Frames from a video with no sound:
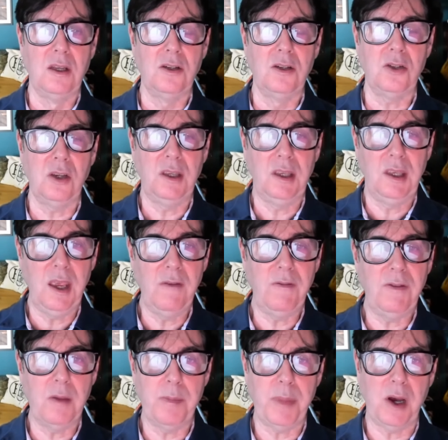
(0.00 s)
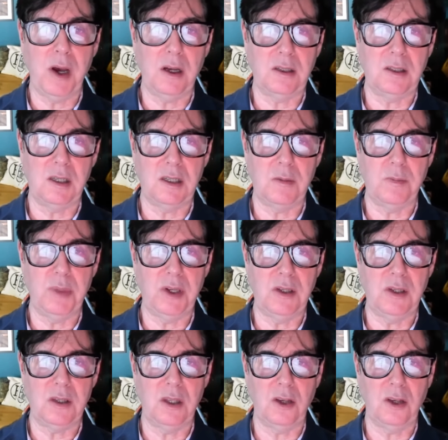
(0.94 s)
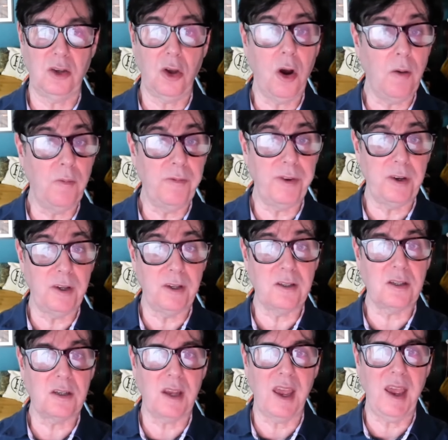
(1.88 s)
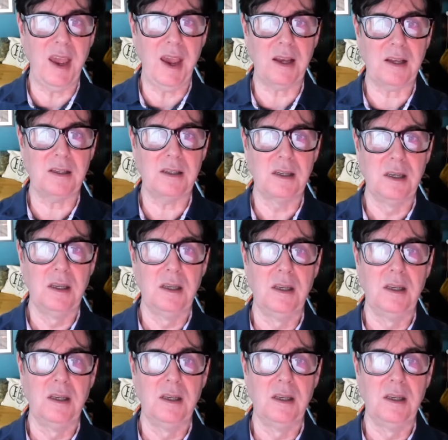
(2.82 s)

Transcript: to give the participants the confidence to act